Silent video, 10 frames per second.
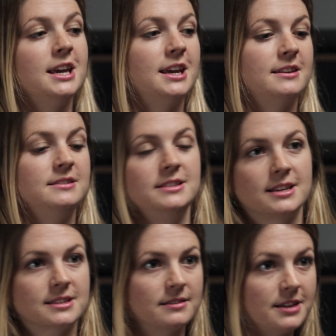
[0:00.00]
in
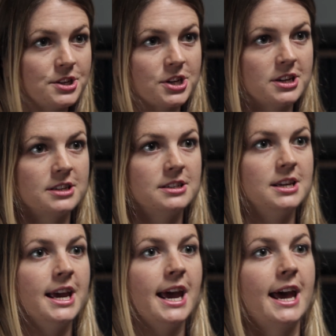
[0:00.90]
de-escalation
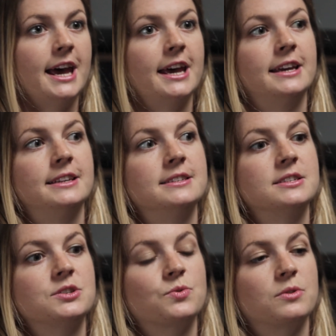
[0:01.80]
and
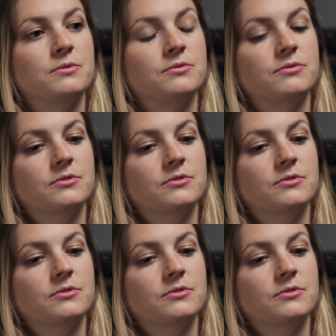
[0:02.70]
sort of,